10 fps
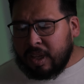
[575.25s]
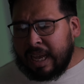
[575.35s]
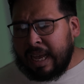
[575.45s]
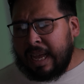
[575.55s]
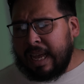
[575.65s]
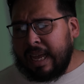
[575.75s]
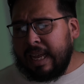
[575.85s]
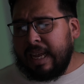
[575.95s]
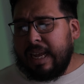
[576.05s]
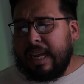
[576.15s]
That
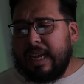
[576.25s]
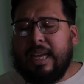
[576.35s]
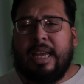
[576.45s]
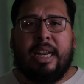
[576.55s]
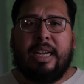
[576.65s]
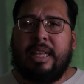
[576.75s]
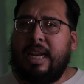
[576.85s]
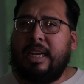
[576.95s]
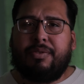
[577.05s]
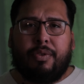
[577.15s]

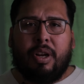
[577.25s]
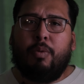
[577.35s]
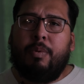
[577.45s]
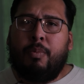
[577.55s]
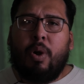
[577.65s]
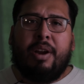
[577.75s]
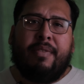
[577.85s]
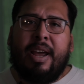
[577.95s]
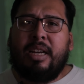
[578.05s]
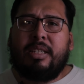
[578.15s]
is for a little bit more
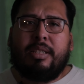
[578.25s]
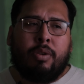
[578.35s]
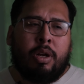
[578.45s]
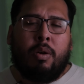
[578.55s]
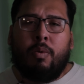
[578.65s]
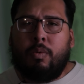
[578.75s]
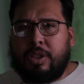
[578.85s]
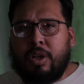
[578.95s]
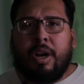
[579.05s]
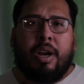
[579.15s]
advanced,
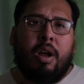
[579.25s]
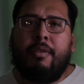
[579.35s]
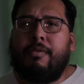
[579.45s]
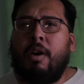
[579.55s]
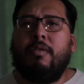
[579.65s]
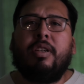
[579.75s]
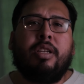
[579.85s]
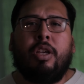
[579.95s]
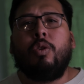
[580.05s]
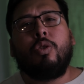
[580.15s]
starting off,
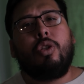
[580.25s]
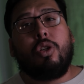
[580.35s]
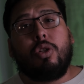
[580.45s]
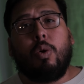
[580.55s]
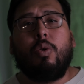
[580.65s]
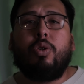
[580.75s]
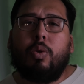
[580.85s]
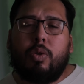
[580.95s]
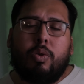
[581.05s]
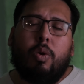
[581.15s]
obviously use your
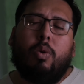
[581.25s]
socials.